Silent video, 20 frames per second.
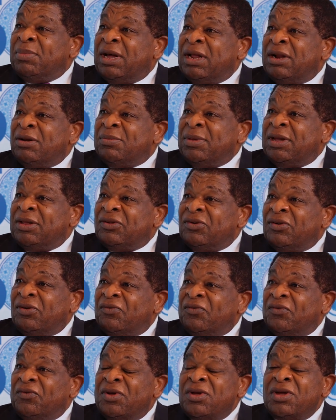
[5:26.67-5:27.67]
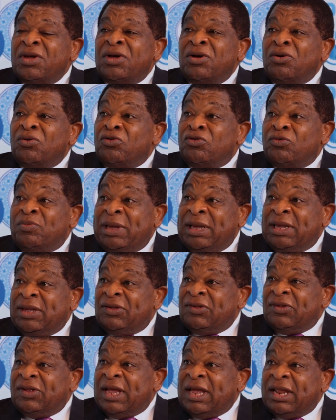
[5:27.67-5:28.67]
parliament of
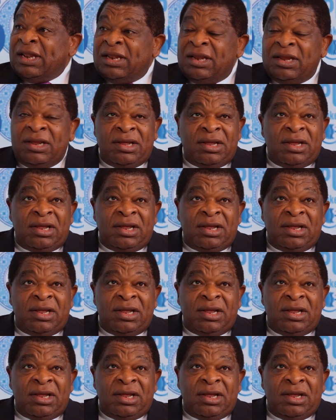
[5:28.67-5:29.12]
Uzbekistan,